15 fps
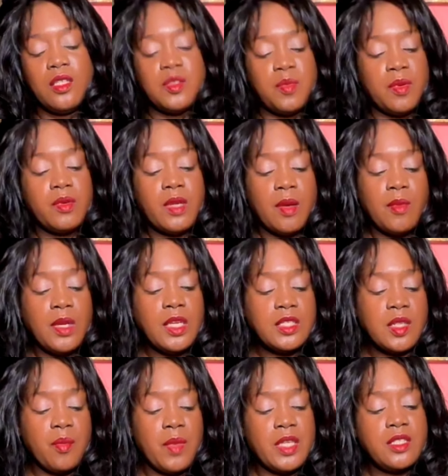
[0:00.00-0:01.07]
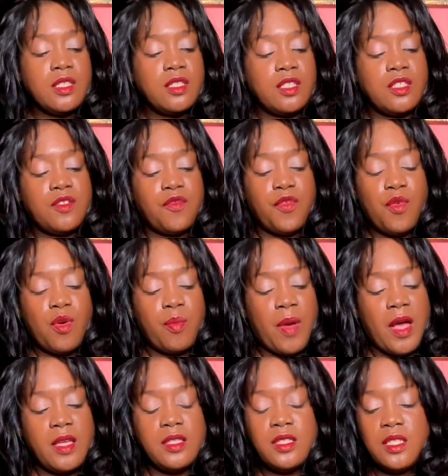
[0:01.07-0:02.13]
Spirit, can we get some messages for
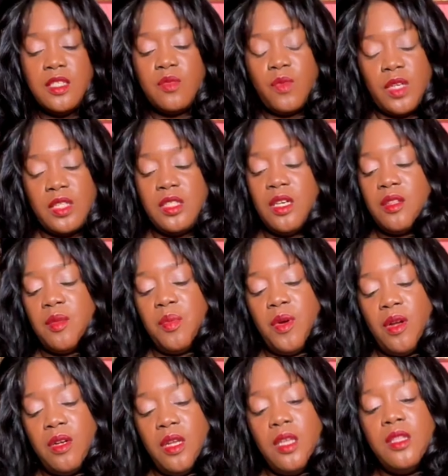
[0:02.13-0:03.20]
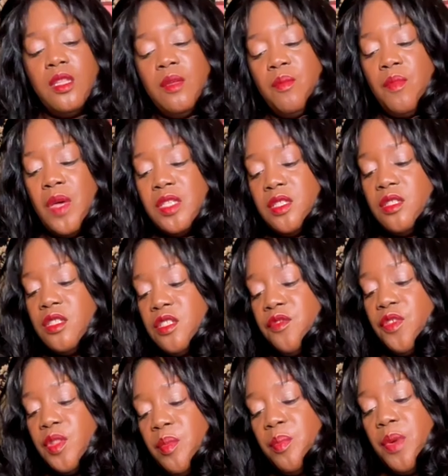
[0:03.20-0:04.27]
Pisces? Want to tell the partner, and then messages
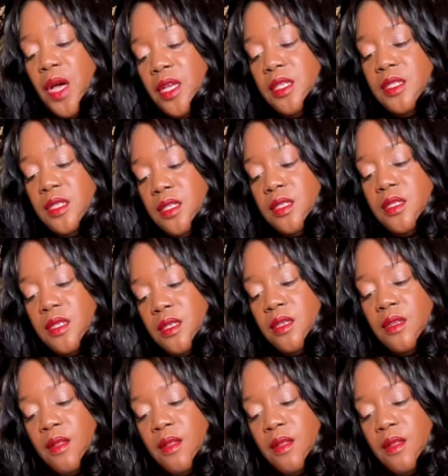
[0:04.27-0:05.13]
for the Pisces.